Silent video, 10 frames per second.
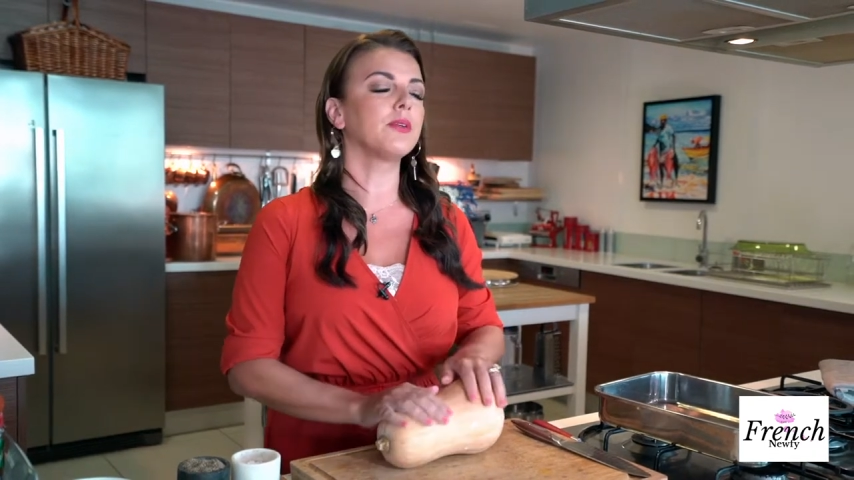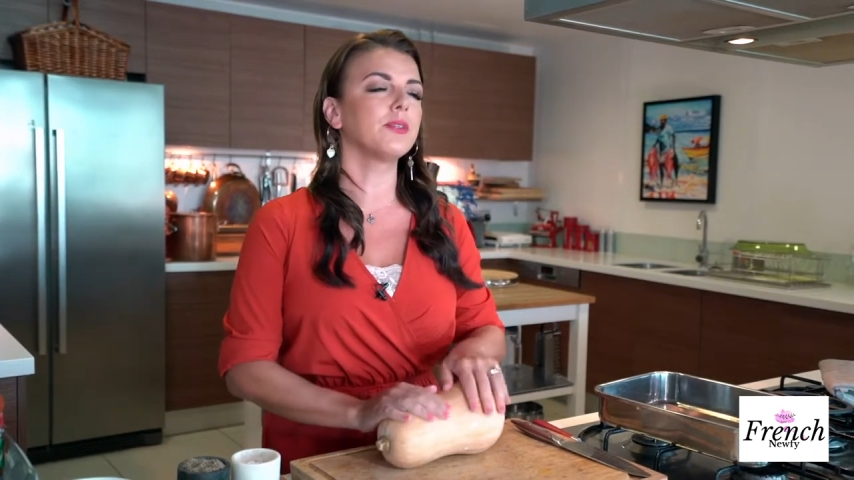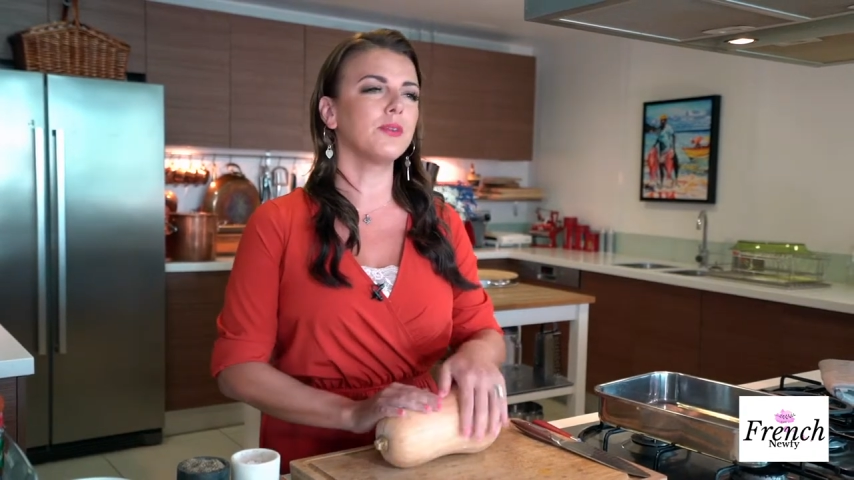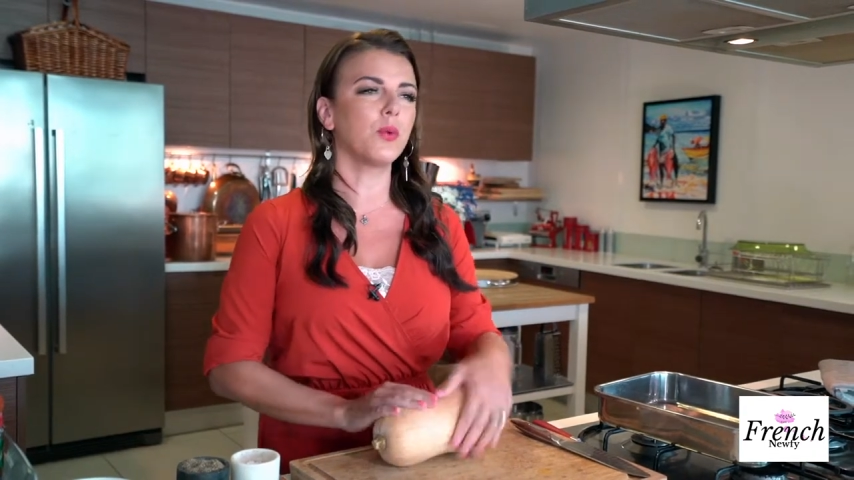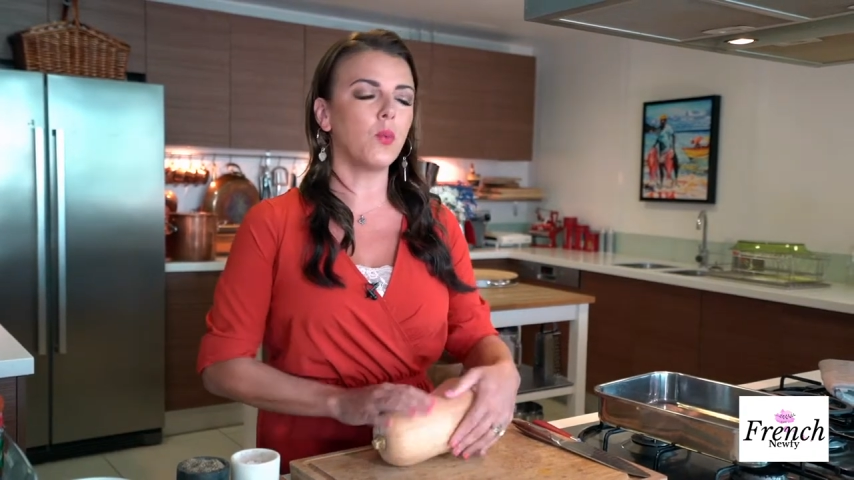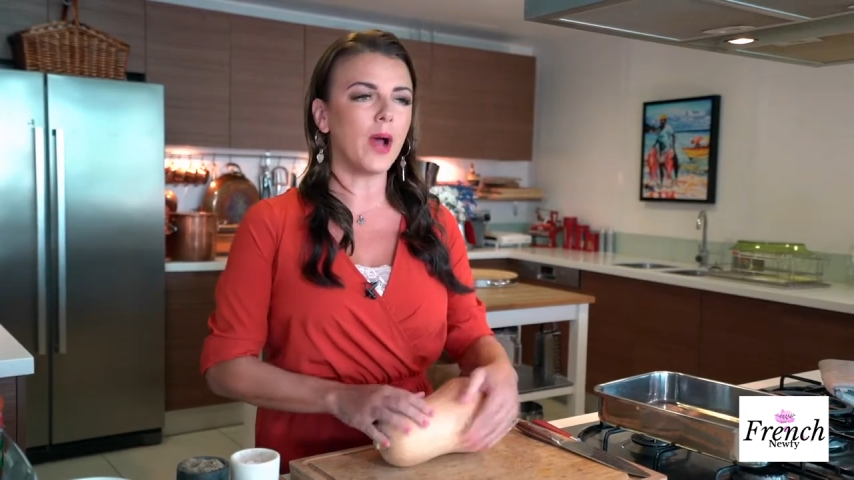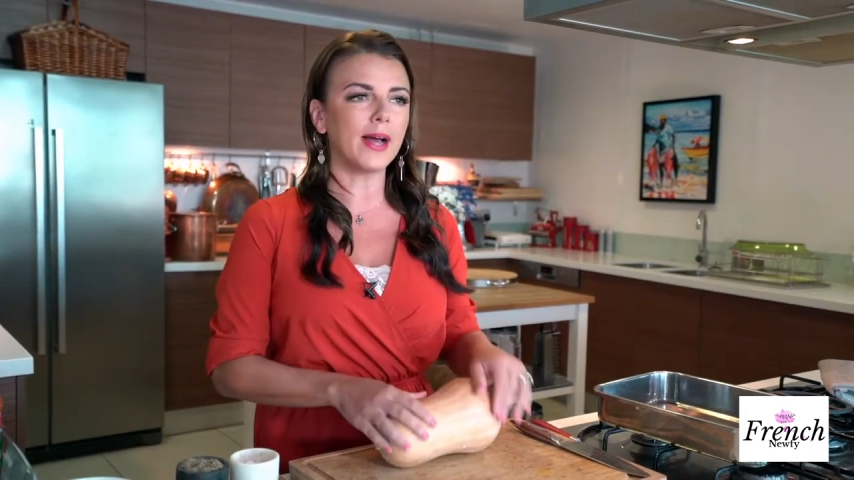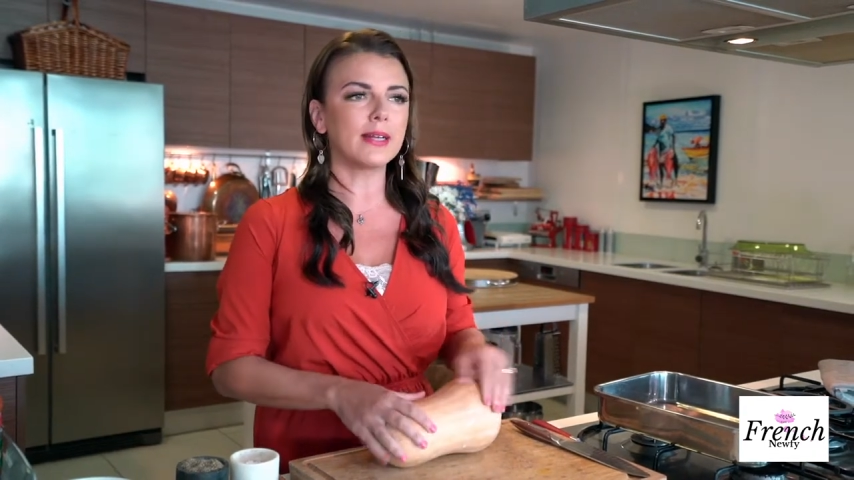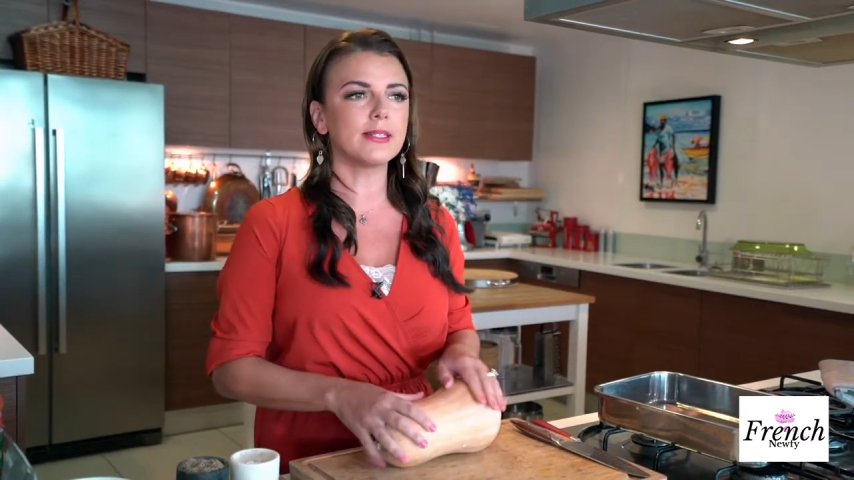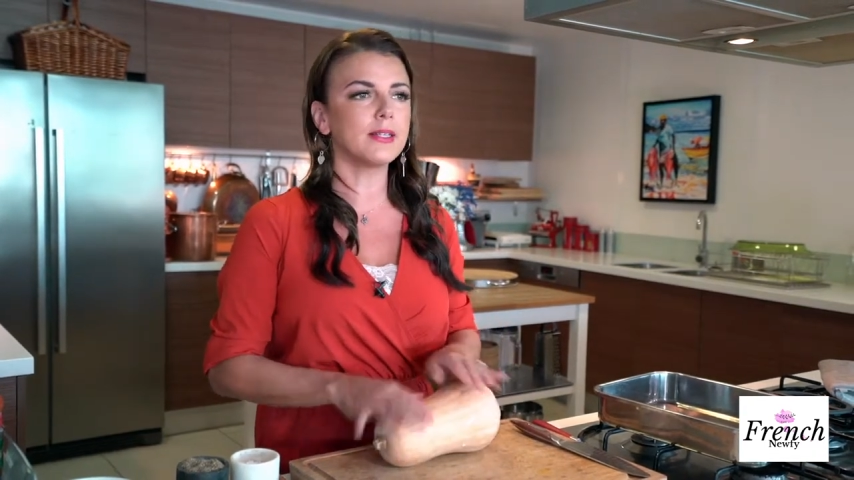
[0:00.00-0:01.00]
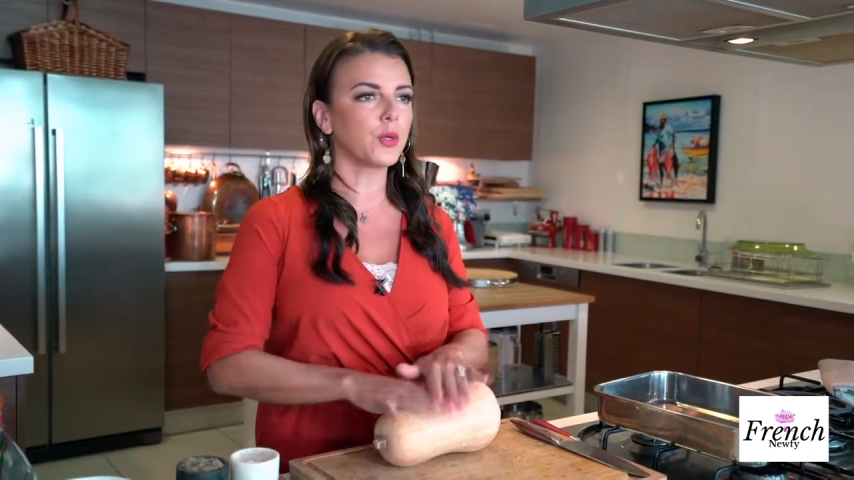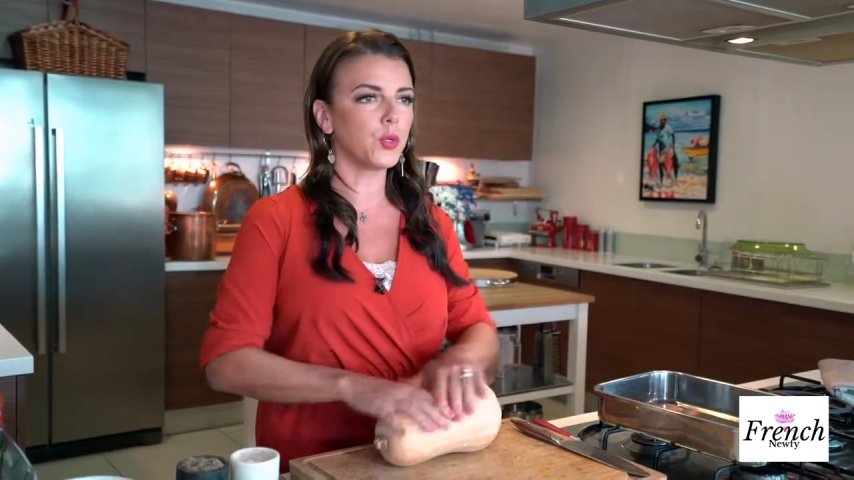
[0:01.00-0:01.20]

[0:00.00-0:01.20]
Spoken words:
there's no waxy or